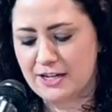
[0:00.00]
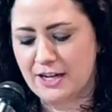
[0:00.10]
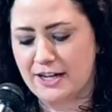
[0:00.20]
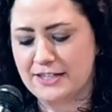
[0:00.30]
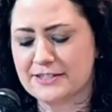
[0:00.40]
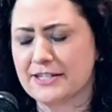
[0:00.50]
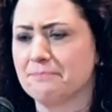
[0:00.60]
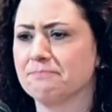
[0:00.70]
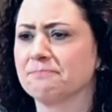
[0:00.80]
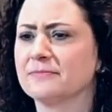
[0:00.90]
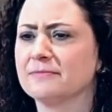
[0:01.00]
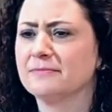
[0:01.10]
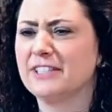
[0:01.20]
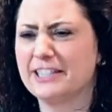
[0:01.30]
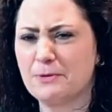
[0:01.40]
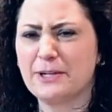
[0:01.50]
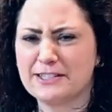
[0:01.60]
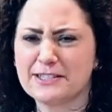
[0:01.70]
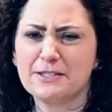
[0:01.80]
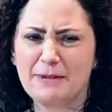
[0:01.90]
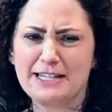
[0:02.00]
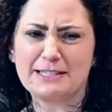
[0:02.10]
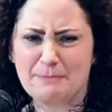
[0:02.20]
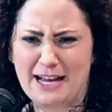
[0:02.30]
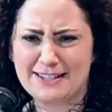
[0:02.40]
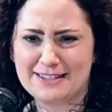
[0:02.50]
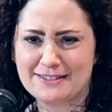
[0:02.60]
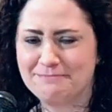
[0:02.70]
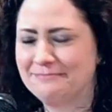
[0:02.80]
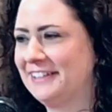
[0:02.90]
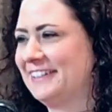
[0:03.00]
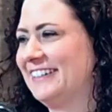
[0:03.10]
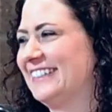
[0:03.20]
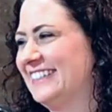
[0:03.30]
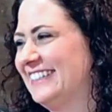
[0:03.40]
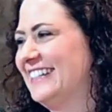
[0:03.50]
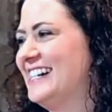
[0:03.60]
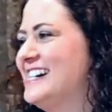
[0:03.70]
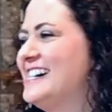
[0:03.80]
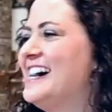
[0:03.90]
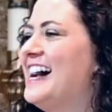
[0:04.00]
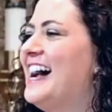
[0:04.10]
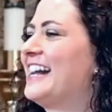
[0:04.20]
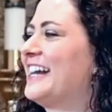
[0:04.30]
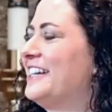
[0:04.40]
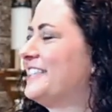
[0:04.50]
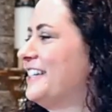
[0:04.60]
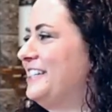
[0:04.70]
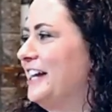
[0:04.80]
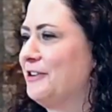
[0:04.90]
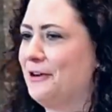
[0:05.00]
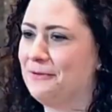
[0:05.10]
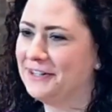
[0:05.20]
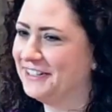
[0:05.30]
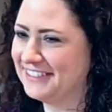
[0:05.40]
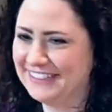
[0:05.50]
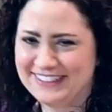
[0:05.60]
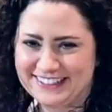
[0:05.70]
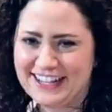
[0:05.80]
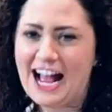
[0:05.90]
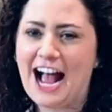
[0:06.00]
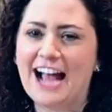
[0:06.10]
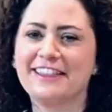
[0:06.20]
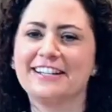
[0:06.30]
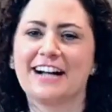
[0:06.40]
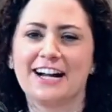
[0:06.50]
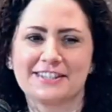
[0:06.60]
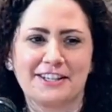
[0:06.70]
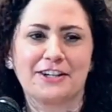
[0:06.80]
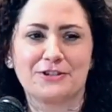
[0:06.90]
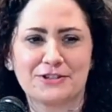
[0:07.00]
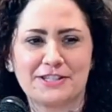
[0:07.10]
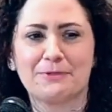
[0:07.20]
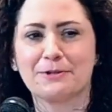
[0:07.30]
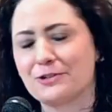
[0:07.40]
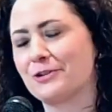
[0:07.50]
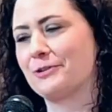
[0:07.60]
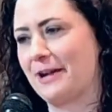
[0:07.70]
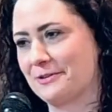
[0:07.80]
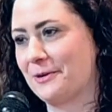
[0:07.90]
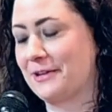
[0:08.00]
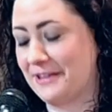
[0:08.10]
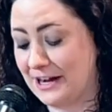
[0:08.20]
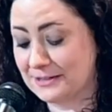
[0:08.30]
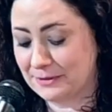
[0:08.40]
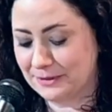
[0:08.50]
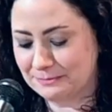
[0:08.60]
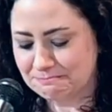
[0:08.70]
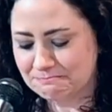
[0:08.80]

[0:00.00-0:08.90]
And he said, you think we can still make it to Mass? And I said, yeah, no. I think God's going to understand we're turning around and going to the hospital.